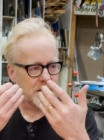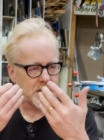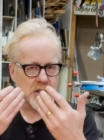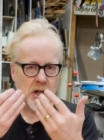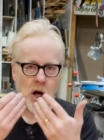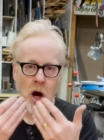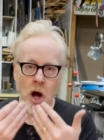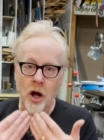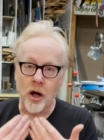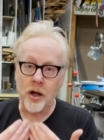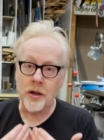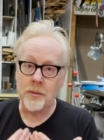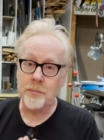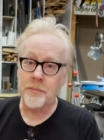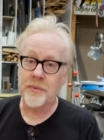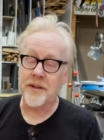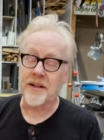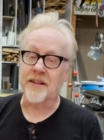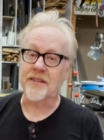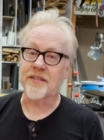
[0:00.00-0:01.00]

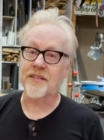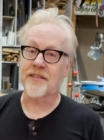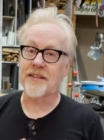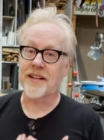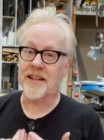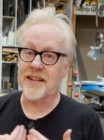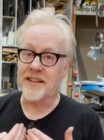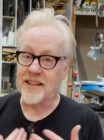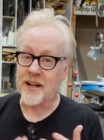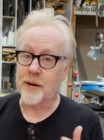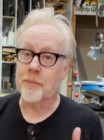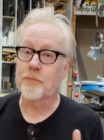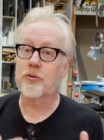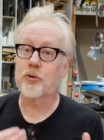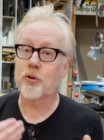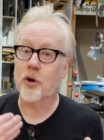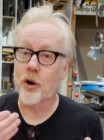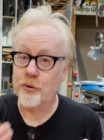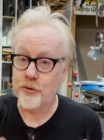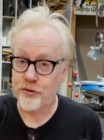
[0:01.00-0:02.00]
calmness in the
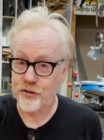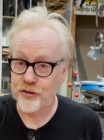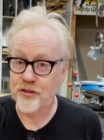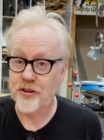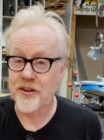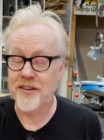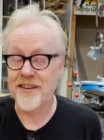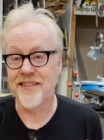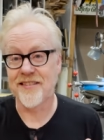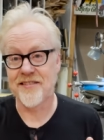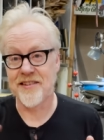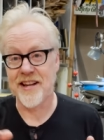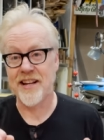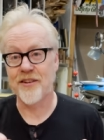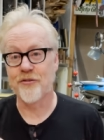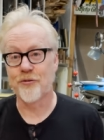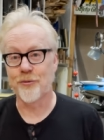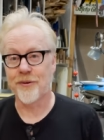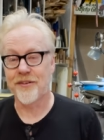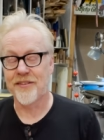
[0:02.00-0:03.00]
approach to this
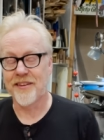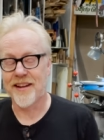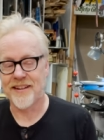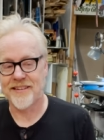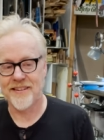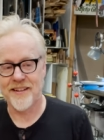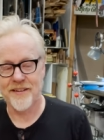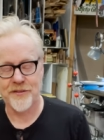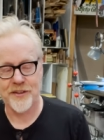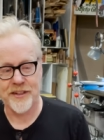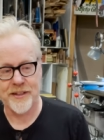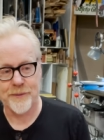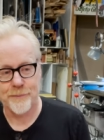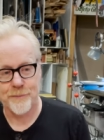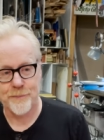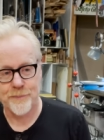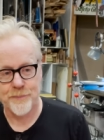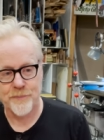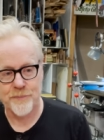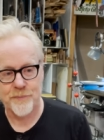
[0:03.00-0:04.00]
dangerous activity.
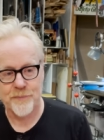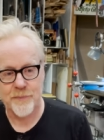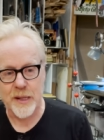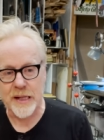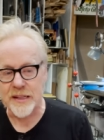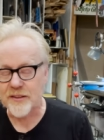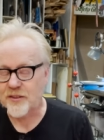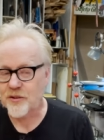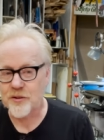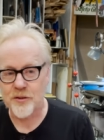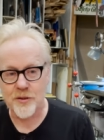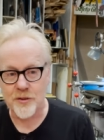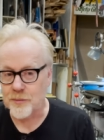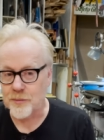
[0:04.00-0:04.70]
That's